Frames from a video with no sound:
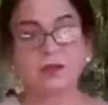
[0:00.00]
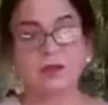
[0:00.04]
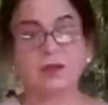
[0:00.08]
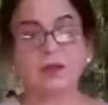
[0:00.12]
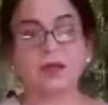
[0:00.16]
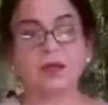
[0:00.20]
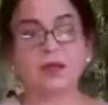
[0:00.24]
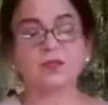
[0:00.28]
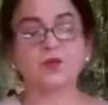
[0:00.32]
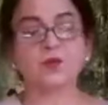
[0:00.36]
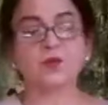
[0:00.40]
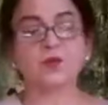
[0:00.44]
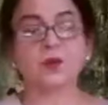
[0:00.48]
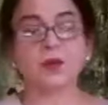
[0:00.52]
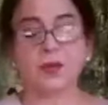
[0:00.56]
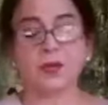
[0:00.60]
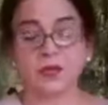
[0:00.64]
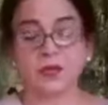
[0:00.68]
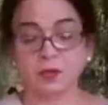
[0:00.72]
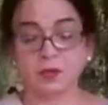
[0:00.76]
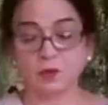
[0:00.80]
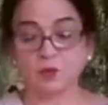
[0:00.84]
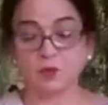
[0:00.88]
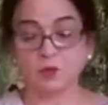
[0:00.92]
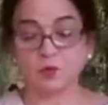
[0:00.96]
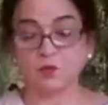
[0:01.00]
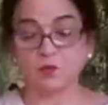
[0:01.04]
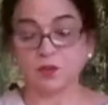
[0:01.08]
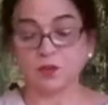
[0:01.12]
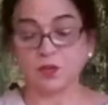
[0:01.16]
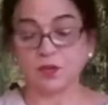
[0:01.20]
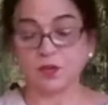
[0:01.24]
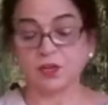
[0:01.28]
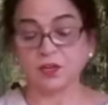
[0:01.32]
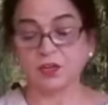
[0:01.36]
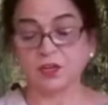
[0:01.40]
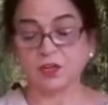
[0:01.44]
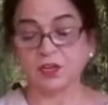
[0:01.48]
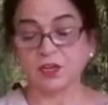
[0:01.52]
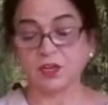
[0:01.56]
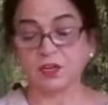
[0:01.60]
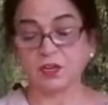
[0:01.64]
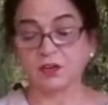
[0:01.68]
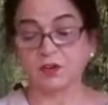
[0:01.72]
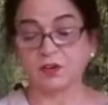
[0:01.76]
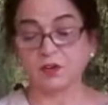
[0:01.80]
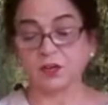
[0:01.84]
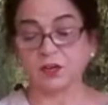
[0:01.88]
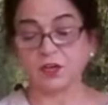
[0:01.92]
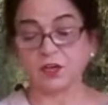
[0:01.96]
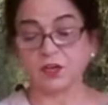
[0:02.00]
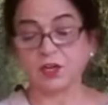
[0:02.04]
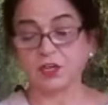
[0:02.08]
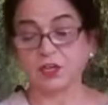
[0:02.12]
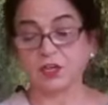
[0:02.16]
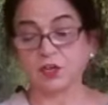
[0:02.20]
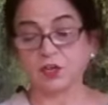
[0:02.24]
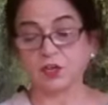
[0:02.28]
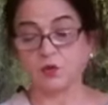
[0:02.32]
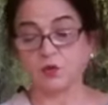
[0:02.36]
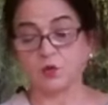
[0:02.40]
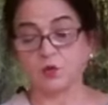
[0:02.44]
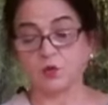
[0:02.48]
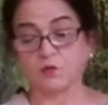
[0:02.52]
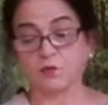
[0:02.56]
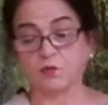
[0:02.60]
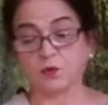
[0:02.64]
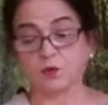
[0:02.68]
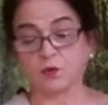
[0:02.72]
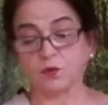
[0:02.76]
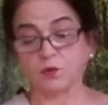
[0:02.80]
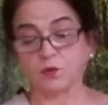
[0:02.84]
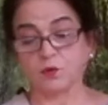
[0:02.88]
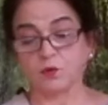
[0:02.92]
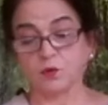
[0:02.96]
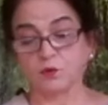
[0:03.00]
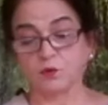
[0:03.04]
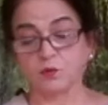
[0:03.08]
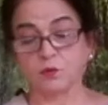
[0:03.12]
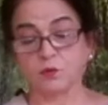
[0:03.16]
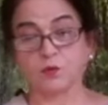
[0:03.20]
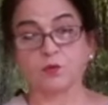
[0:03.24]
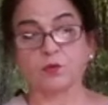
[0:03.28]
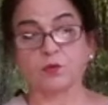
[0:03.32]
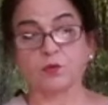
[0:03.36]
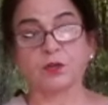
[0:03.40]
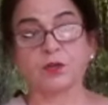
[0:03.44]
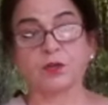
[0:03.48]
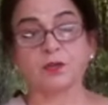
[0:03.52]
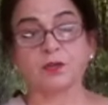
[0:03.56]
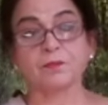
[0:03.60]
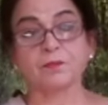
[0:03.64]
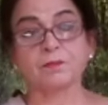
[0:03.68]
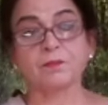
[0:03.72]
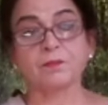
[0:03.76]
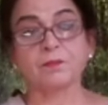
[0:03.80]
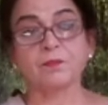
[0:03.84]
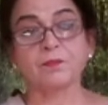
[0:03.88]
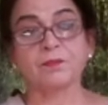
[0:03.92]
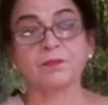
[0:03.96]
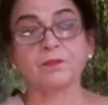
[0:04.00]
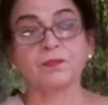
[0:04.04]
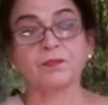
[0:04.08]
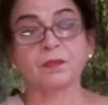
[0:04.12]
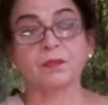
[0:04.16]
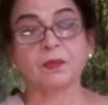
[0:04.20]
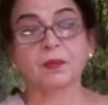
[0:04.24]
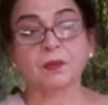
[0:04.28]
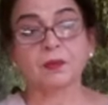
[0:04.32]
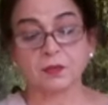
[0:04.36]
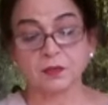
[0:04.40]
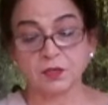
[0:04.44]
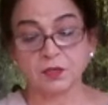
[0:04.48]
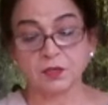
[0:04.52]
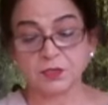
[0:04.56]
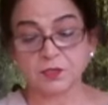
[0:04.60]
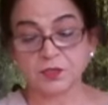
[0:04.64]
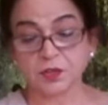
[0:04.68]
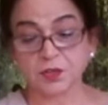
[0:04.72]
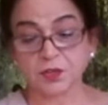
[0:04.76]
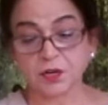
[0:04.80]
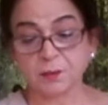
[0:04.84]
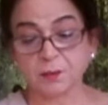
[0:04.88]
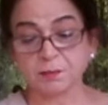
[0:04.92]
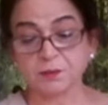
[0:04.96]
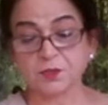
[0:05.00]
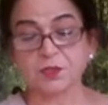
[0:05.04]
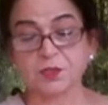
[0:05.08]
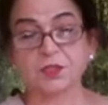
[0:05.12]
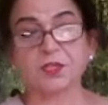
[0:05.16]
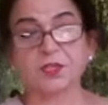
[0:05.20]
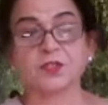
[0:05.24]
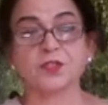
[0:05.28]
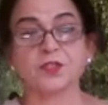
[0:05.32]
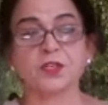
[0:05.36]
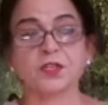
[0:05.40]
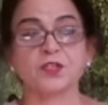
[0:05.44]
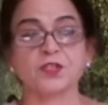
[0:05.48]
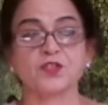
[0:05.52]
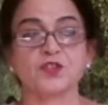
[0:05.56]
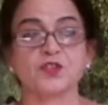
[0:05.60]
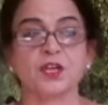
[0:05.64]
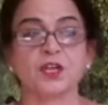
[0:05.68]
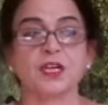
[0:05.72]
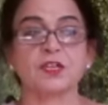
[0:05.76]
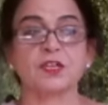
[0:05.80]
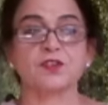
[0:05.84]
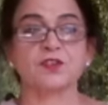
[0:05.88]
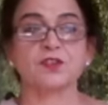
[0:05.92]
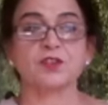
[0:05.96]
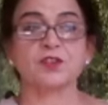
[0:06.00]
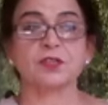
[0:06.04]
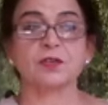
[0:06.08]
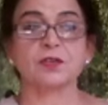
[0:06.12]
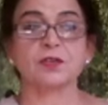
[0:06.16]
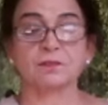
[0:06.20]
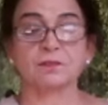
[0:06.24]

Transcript: That's why overeating or eating overcooked food disrupts this exchange.